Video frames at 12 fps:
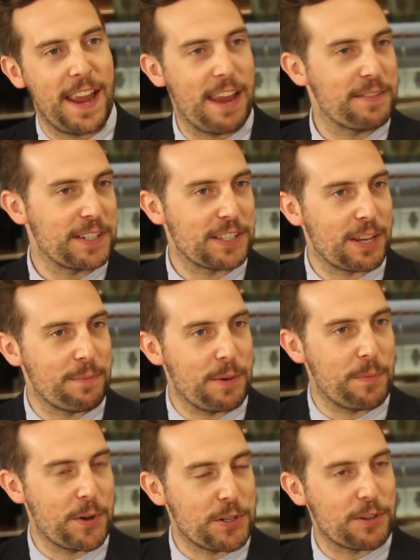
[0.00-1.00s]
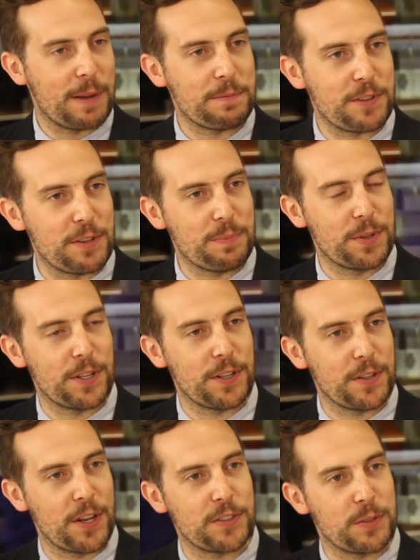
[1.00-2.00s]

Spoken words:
having someone wander up to them with a